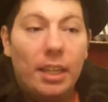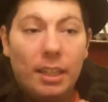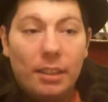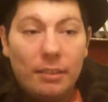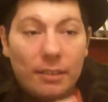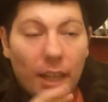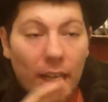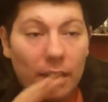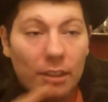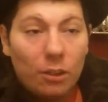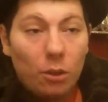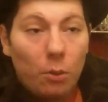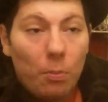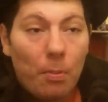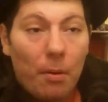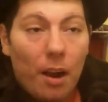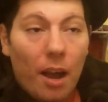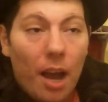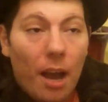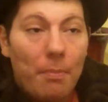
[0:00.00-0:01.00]
It's not
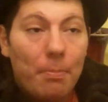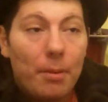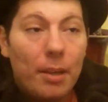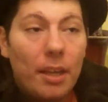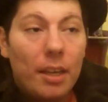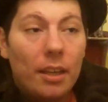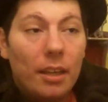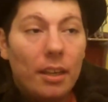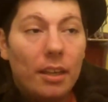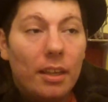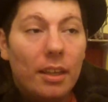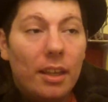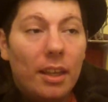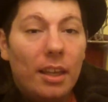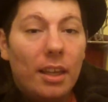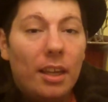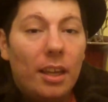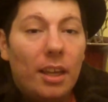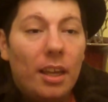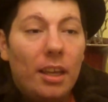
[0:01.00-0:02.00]
super hoppy.
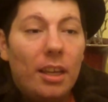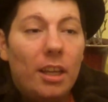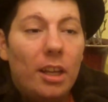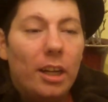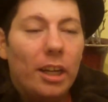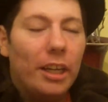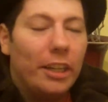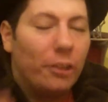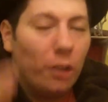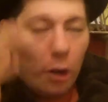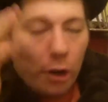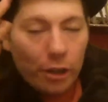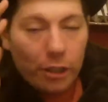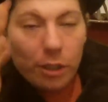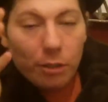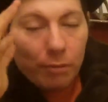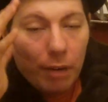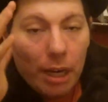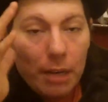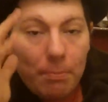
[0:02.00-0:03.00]
You know, it's
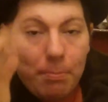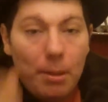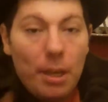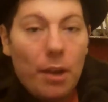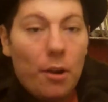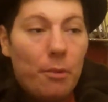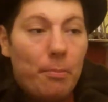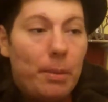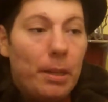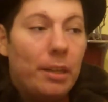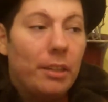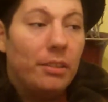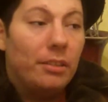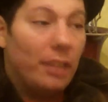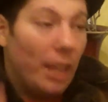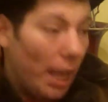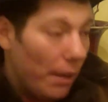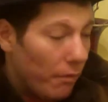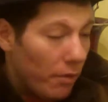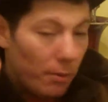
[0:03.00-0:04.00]
hard to rate beer
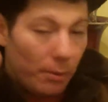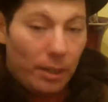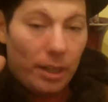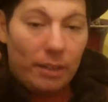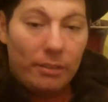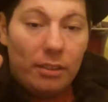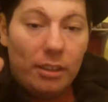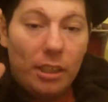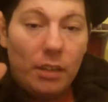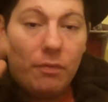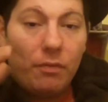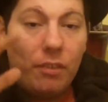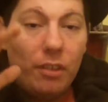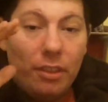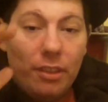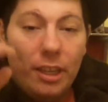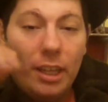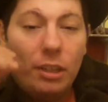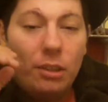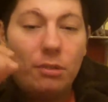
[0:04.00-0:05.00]
because everyone has a
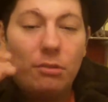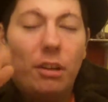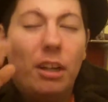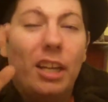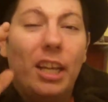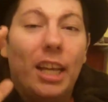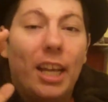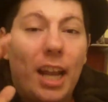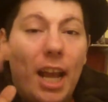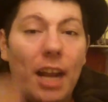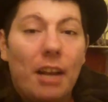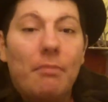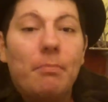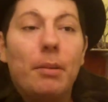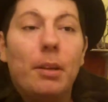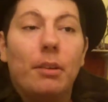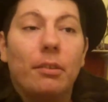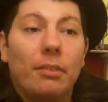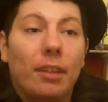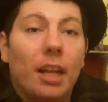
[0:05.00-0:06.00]
different thing they're trying to get out of
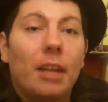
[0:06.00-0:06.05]
beers.